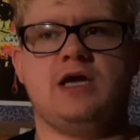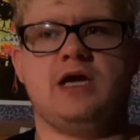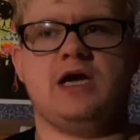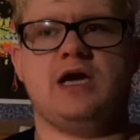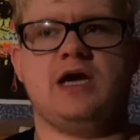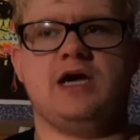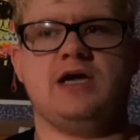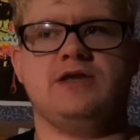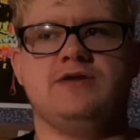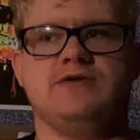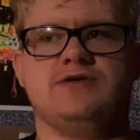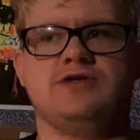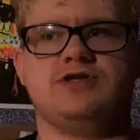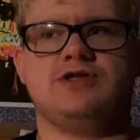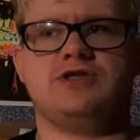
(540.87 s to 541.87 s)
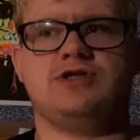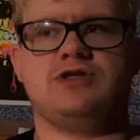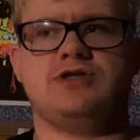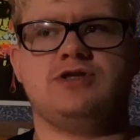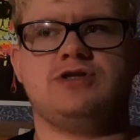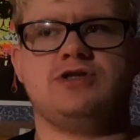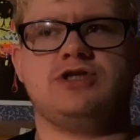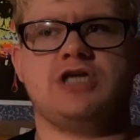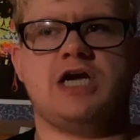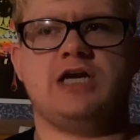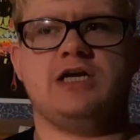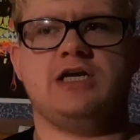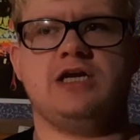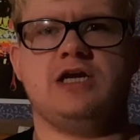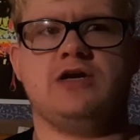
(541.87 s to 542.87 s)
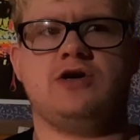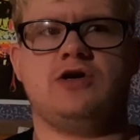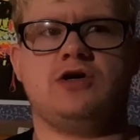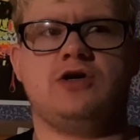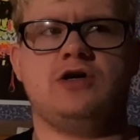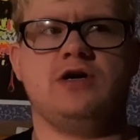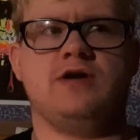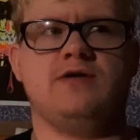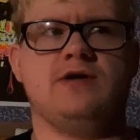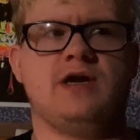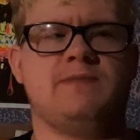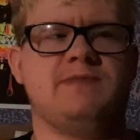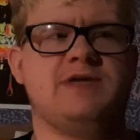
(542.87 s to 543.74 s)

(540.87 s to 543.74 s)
and Janet and her and I'm